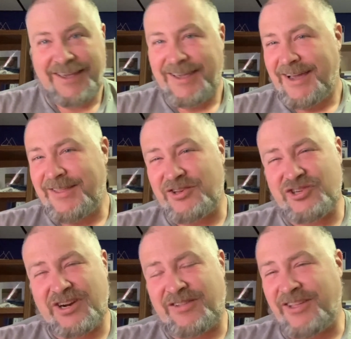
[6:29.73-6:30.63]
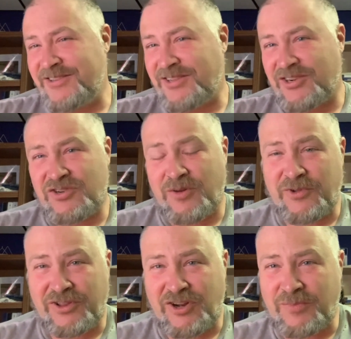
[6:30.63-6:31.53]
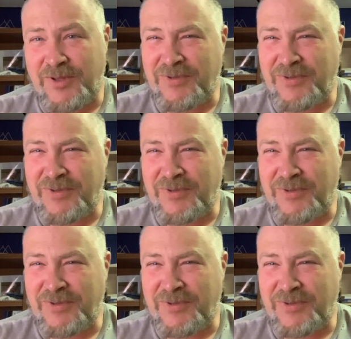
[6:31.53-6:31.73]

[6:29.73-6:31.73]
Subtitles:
I think Johnny Clayton's going to show up a little bit.